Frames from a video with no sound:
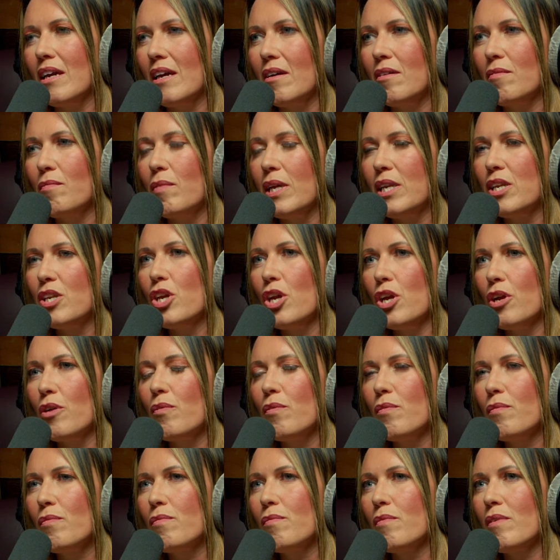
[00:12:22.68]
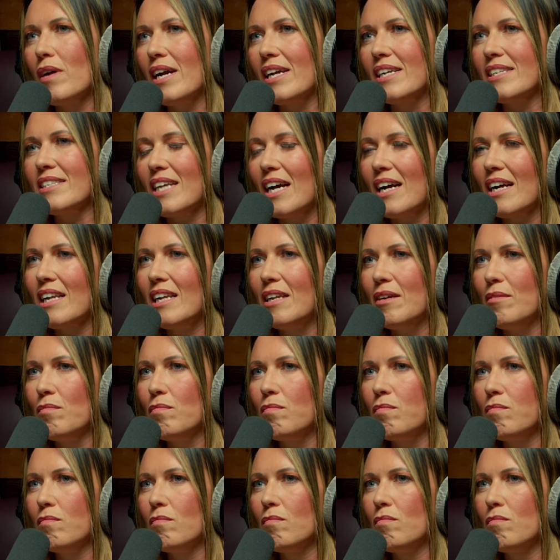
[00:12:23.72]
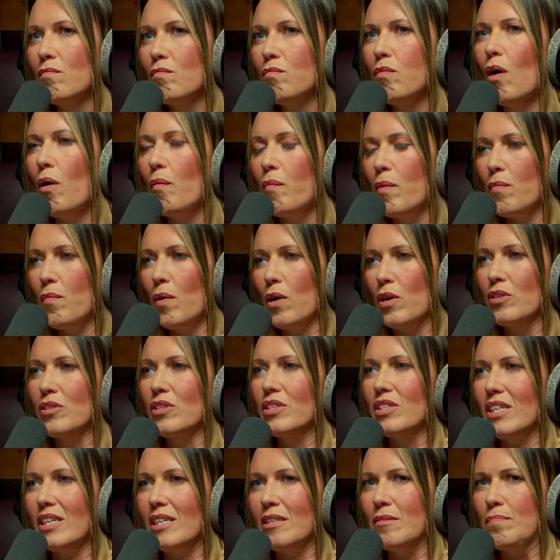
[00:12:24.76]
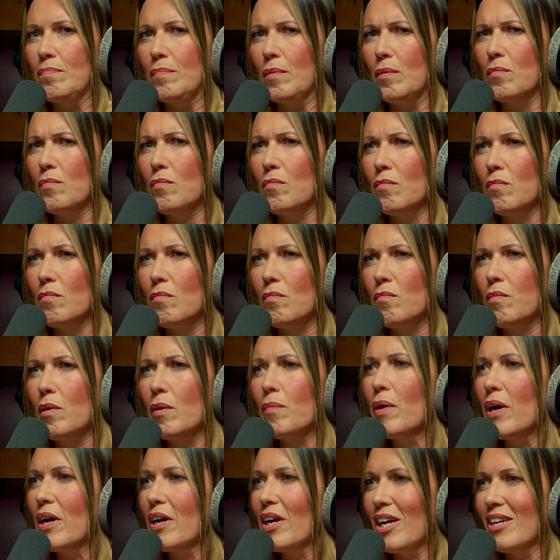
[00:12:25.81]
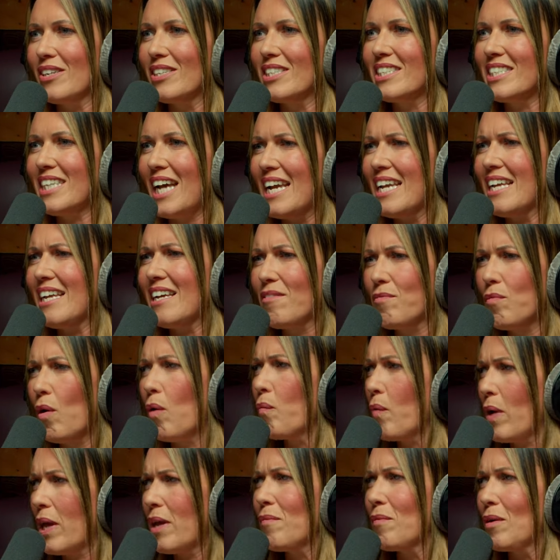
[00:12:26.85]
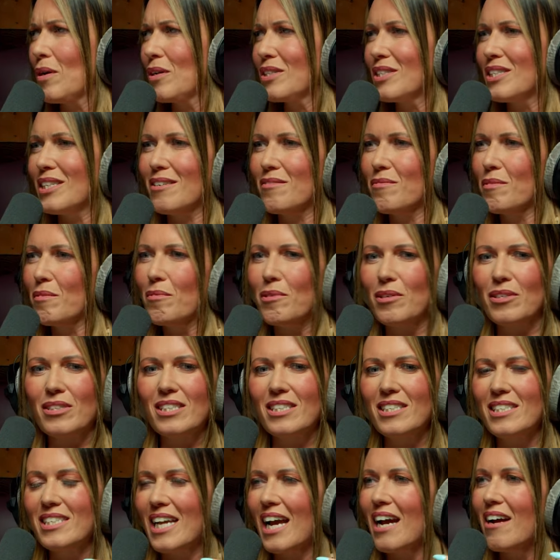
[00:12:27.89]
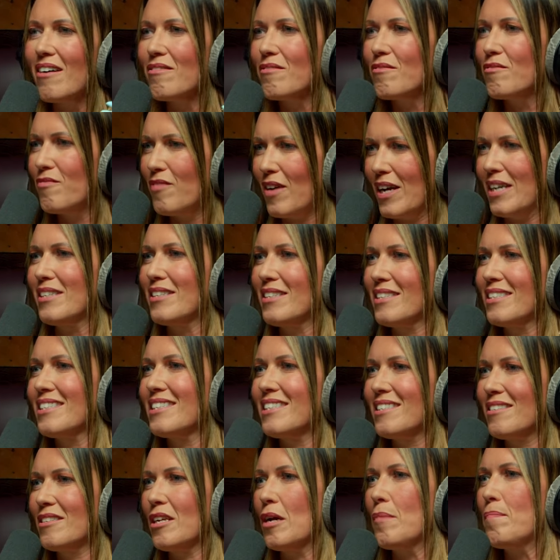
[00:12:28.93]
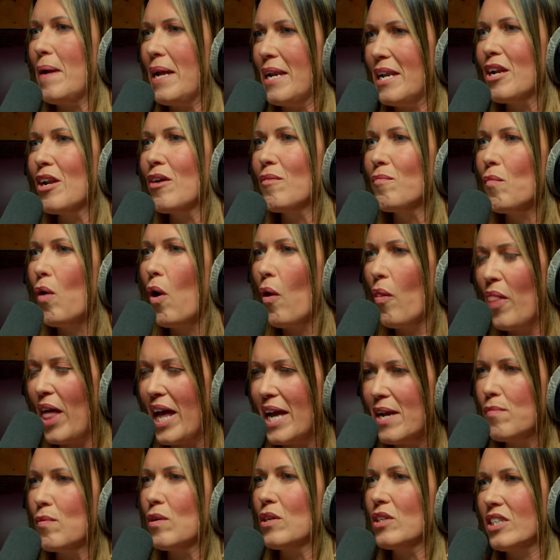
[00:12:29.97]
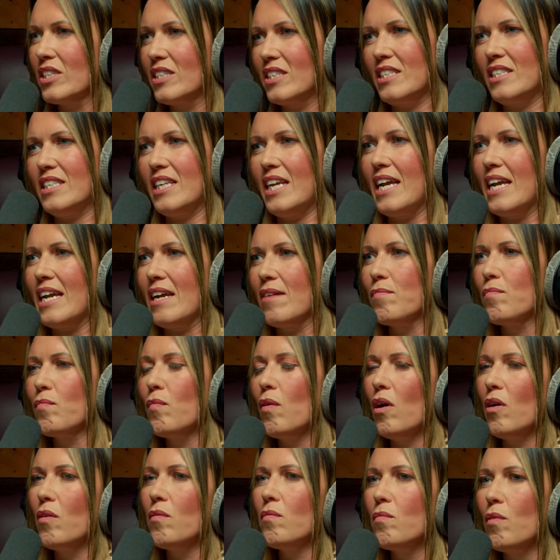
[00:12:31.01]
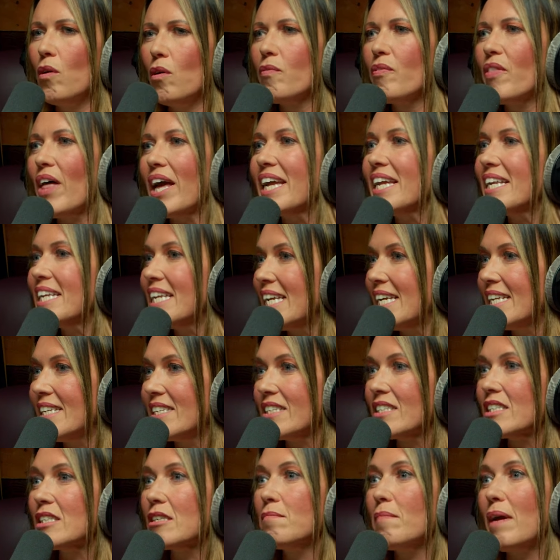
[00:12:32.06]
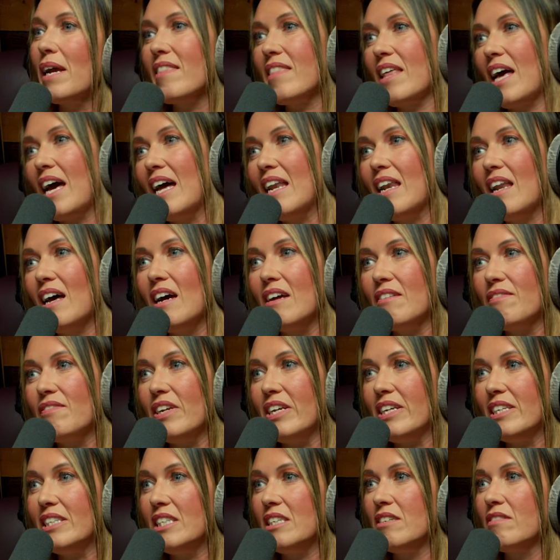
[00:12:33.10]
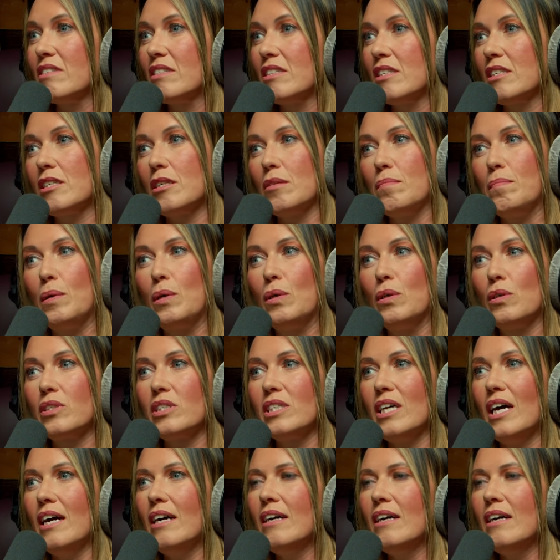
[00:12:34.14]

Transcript: We knew exactly what we wanted, but we weren't going to take what we wanted. We wanted to get fans' opinion on what they wanted to see and what they needed to make their life easier as a supporter.